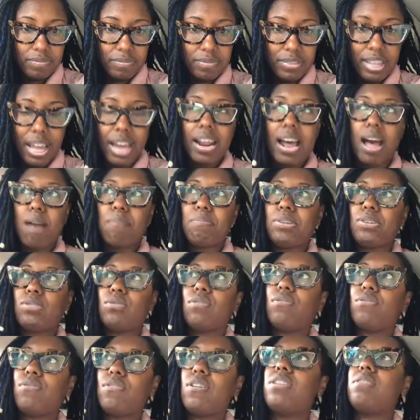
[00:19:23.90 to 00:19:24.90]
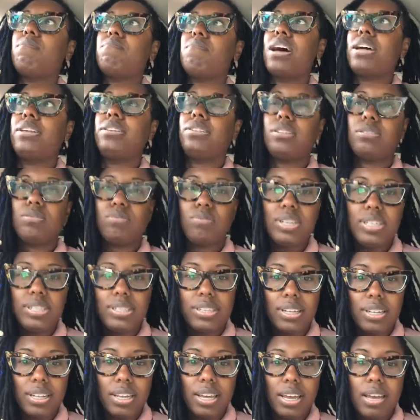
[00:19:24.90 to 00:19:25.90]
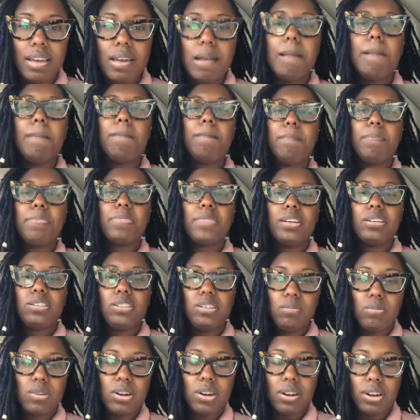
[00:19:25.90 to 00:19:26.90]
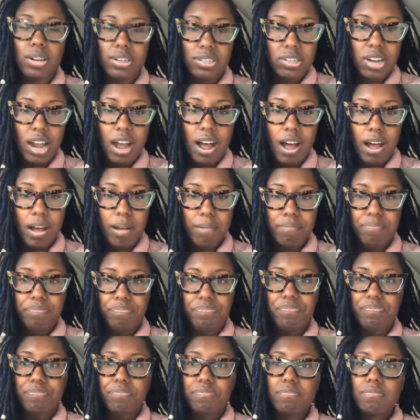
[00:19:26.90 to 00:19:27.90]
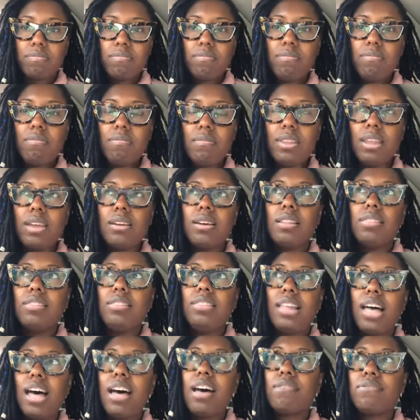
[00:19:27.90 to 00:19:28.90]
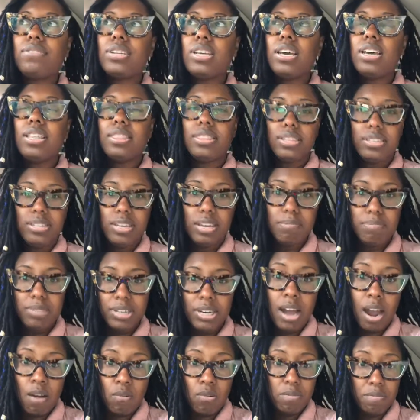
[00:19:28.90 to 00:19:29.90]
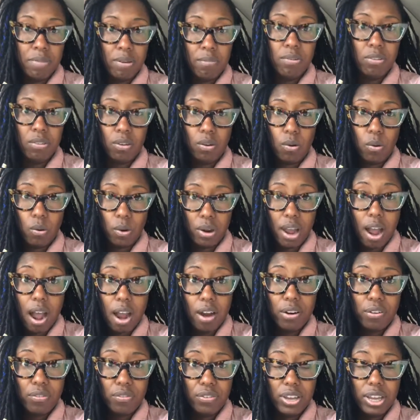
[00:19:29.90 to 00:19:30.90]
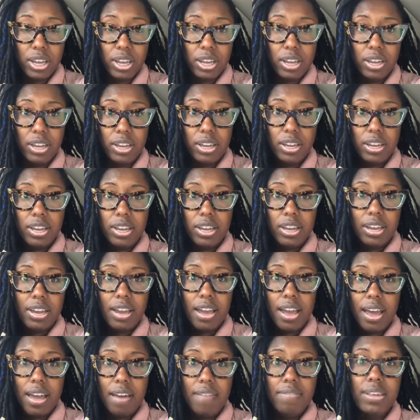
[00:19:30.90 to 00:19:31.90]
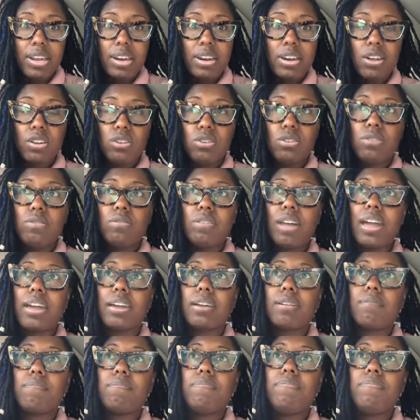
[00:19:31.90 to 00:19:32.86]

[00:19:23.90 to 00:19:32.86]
That happened to a friend of mine just recently. She went on a job, left, the team did not remember the choreography, and then like